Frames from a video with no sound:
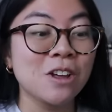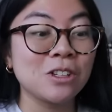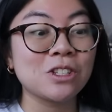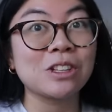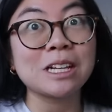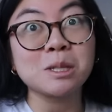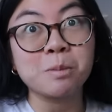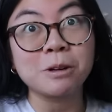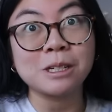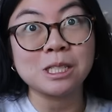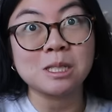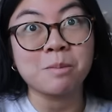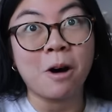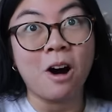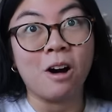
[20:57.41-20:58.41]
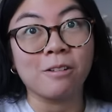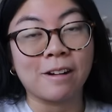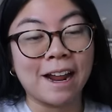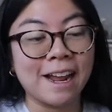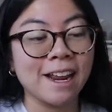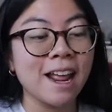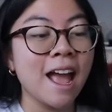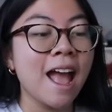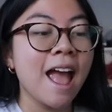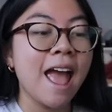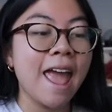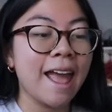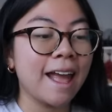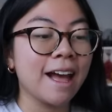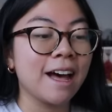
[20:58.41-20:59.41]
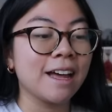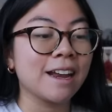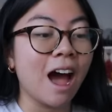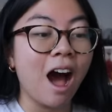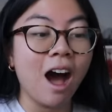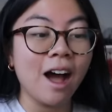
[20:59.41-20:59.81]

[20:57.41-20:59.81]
So that's pretty small, right? And